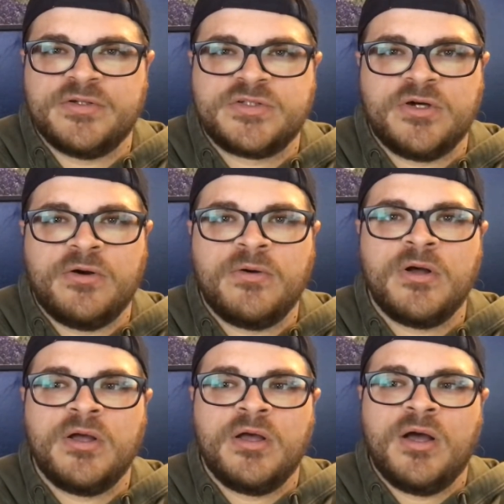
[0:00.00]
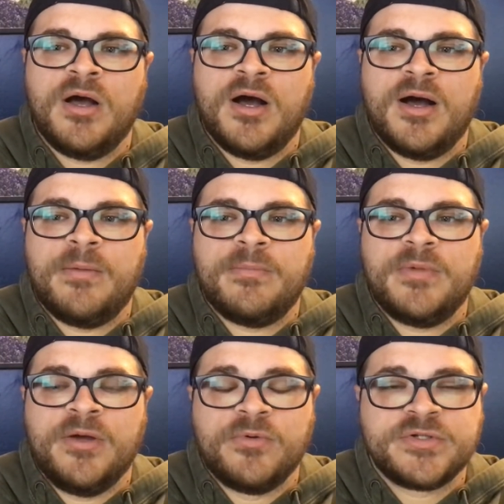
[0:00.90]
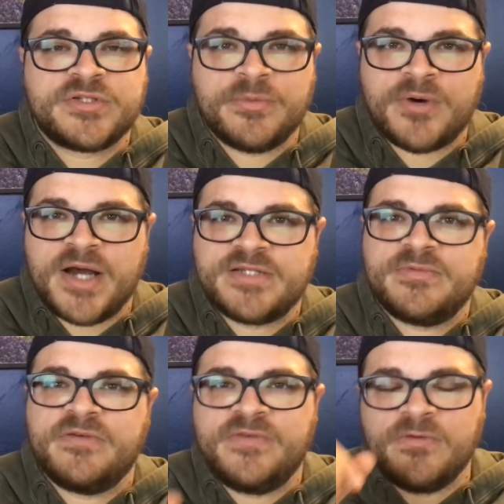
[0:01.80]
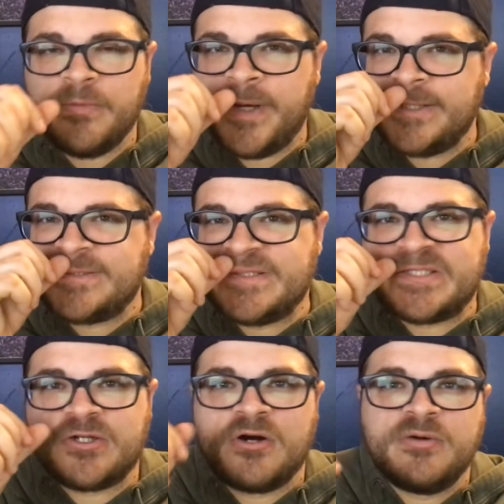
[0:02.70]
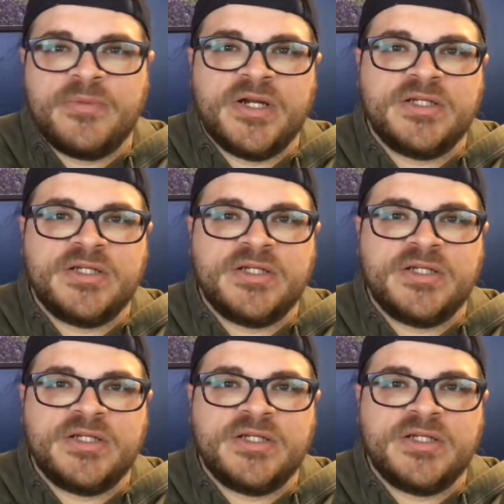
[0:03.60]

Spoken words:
So it wouldn't surprise me if he remains the starter, but